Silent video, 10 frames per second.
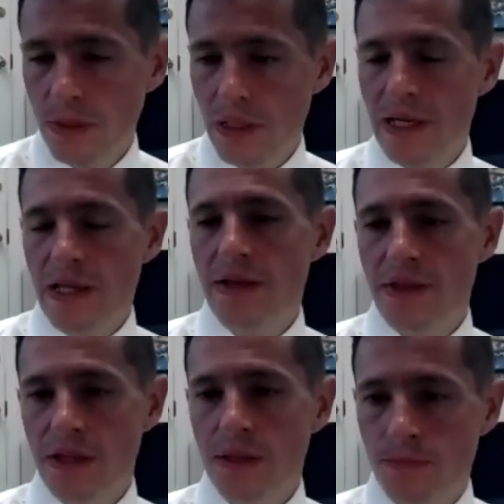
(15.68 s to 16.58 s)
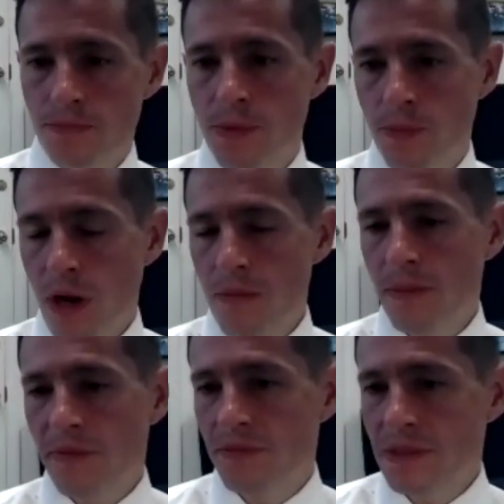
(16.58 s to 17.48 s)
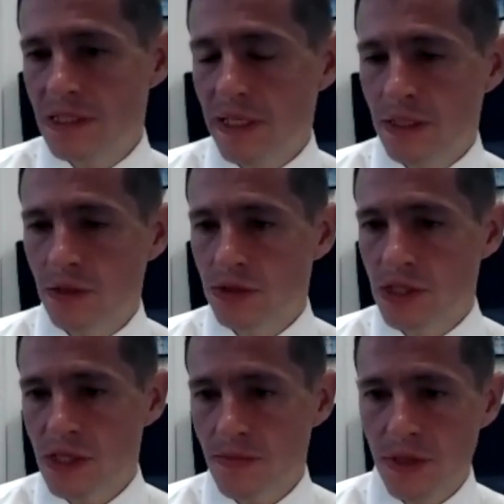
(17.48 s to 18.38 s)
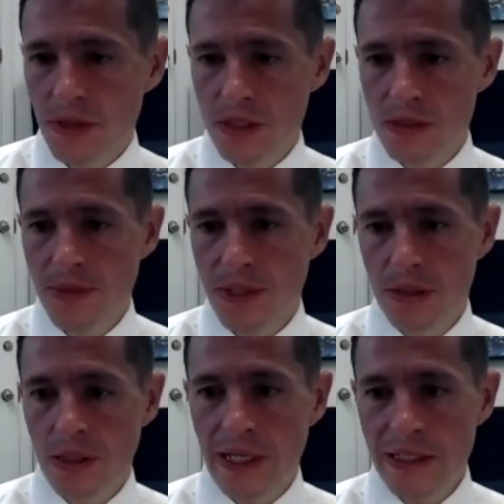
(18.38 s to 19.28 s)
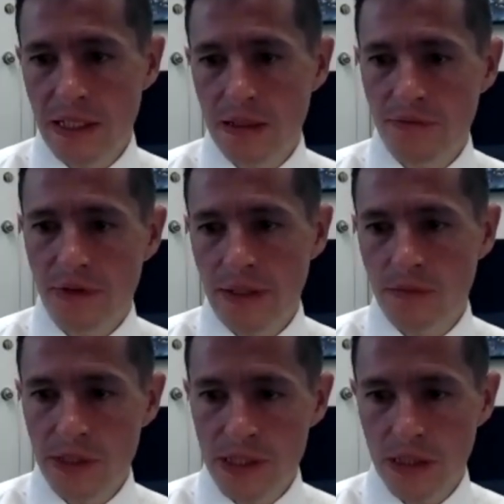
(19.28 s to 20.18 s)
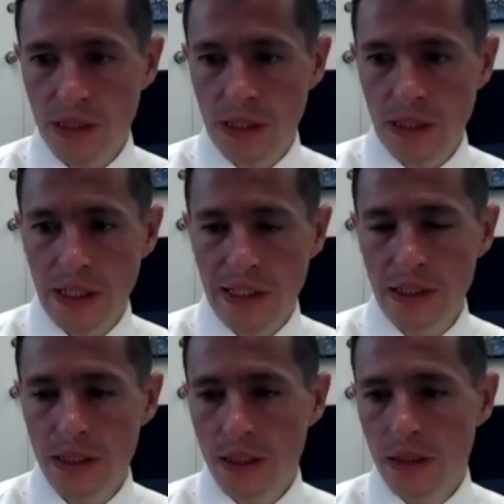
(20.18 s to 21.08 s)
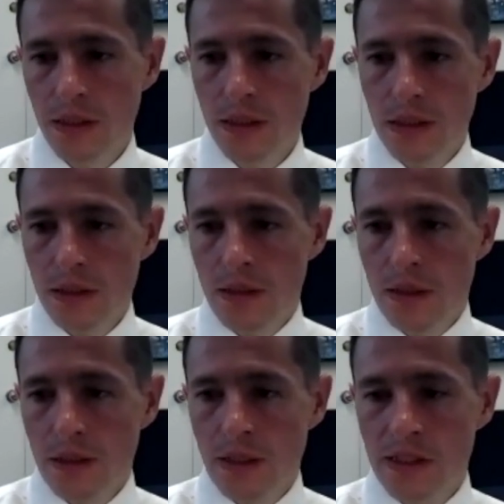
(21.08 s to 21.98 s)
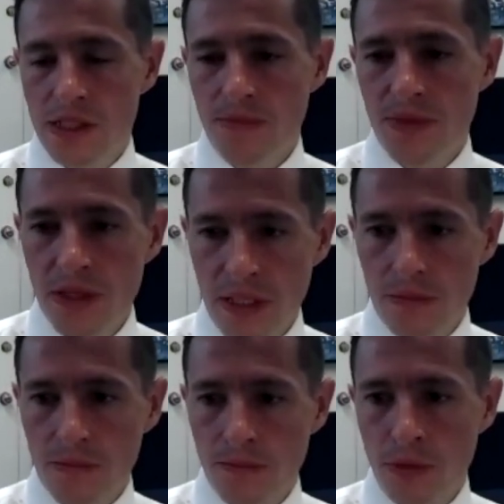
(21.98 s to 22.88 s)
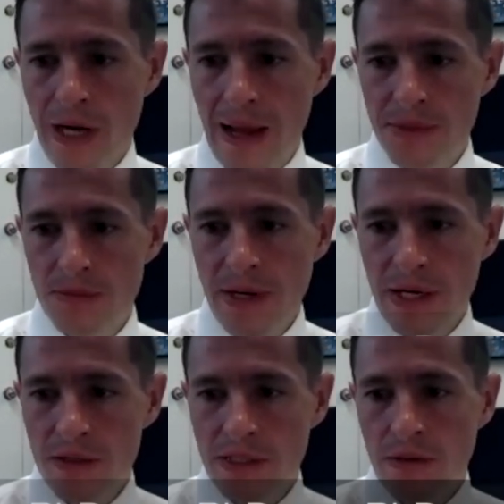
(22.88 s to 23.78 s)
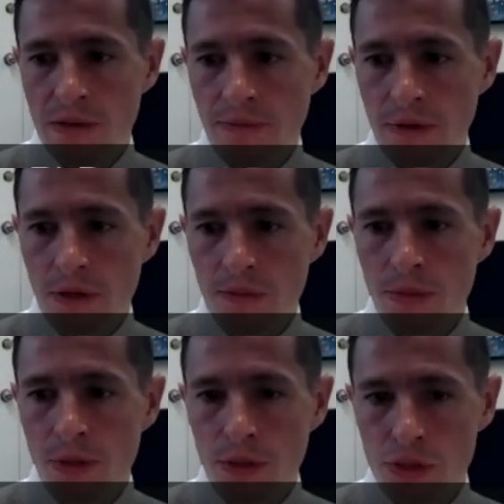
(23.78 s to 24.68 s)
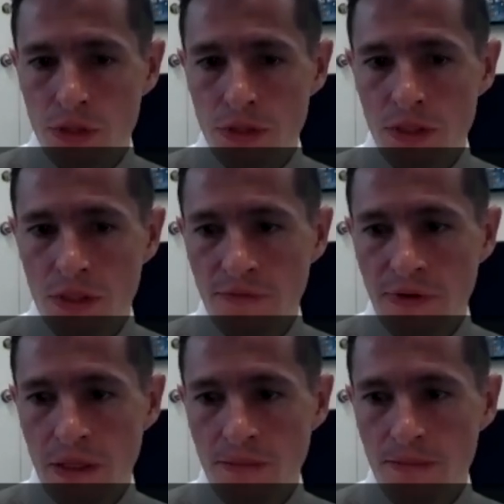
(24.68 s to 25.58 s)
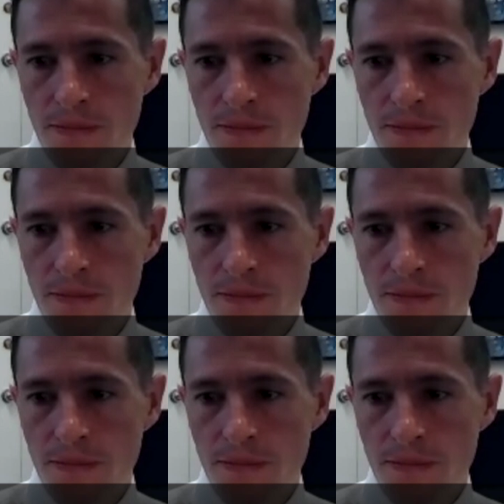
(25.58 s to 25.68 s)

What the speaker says: I think the problem of misdiagnosis is something that's been identified recently, and it's something that perhaps bears out of our push to develop